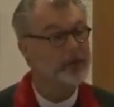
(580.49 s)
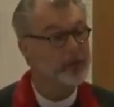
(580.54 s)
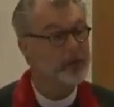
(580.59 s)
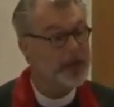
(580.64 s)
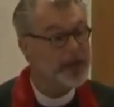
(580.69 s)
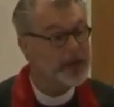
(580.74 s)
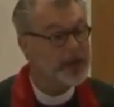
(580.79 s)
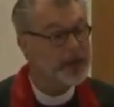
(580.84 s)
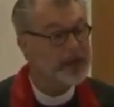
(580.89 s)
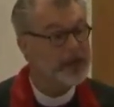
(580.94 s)

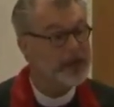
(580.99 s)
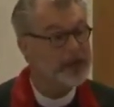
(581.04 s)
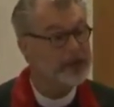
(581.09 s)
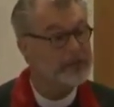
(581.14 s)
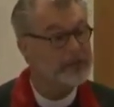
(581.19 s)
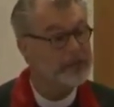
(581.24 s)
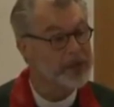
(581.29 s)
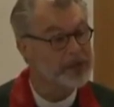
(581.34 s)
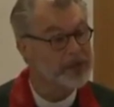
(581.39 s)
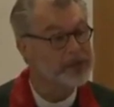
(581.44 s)
We,
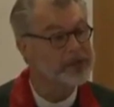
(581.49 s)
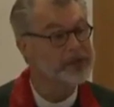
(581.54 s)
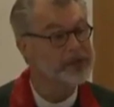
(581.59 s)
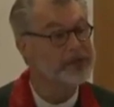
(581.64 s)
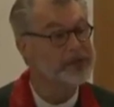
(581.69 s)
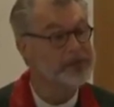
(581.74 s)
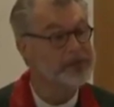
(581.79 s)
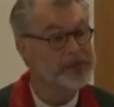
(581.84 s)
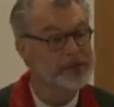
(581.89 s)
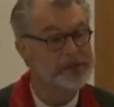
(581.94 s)
brothers
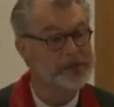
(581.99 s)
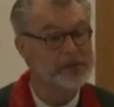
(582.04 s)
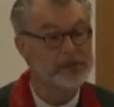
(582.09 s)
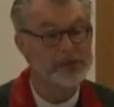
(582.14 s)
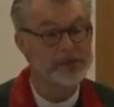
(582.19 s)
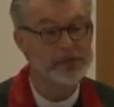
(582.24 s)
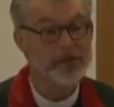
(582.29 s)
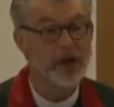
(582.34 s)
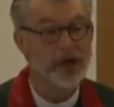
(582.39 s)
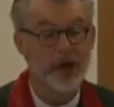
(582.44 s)
and
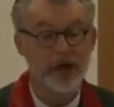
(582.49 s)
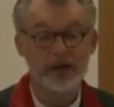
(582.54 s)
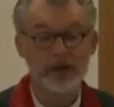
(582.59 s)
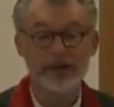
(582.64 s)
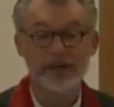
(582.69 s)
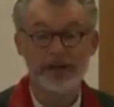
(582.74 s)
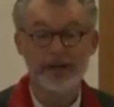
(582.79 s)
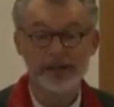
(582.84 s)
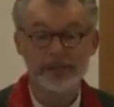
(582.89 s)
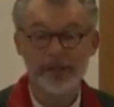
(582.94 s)
sisters, are
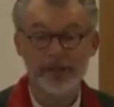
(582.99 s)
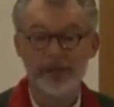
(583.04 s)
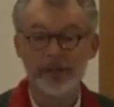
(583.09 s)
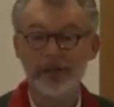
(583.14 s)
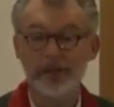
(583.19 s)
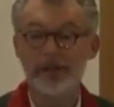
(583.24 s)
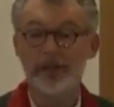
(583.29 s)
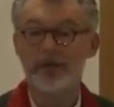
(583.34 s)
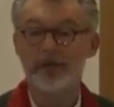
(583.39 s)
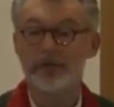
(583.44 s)
living
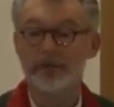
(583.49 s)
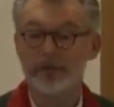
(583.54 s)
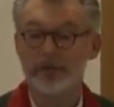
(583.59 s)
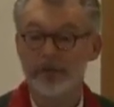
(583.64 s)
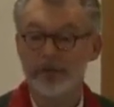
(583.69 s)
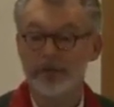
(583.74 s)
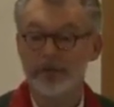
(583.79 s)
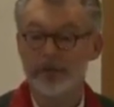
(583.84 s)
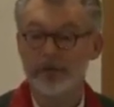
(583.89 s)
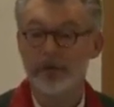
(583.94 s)

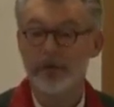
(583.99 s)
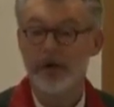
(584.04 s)
through